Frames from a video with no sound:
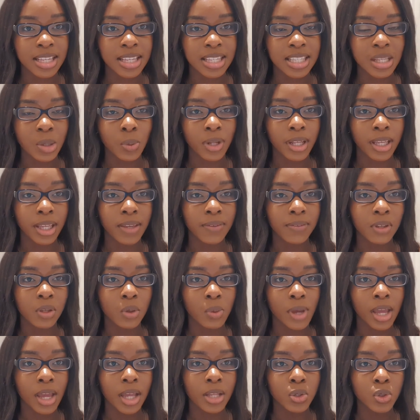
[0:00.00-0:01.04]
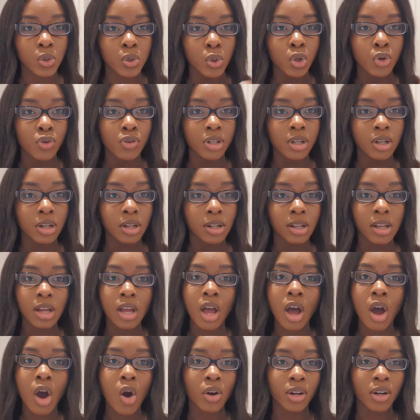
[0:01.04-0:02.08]
They will give you a tutorial
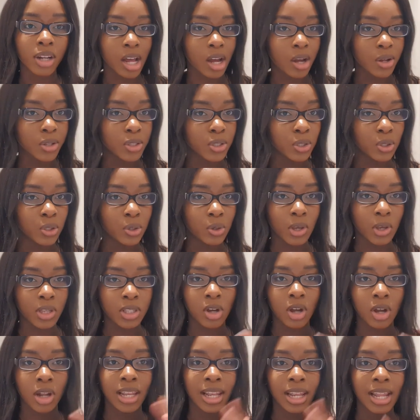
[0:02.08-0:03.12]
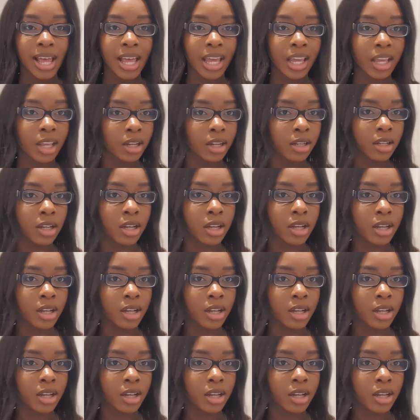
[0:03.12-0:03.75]
on how to use online